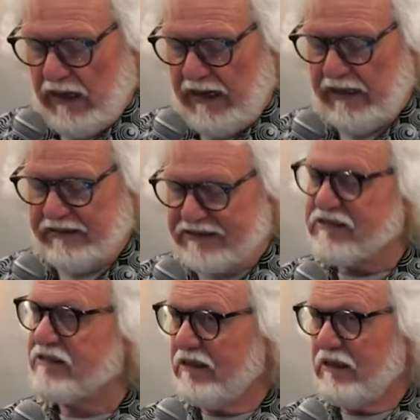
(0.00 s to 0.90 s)
And
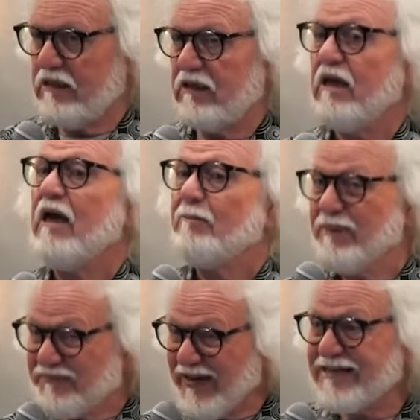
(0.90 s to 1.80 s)
see,
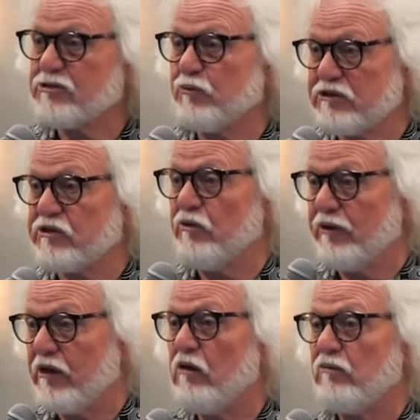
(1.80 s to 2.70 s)
but that's what's
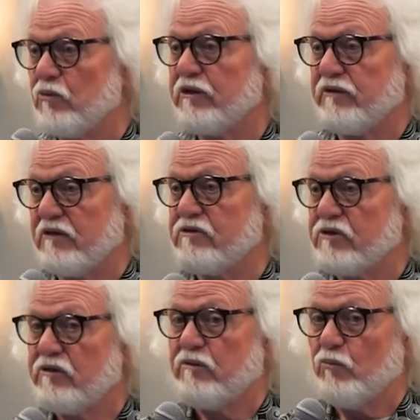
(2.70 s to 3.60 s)
going on with
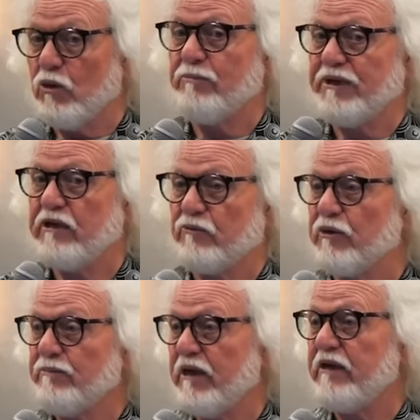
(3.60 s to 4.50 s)
us. We're being
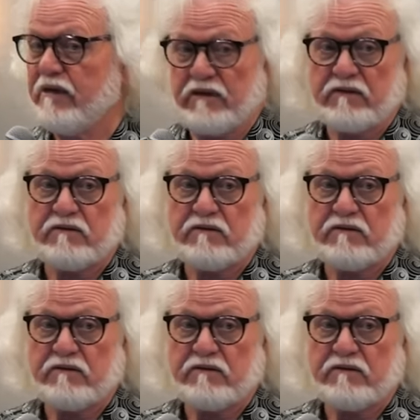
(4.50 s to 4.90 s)
remade.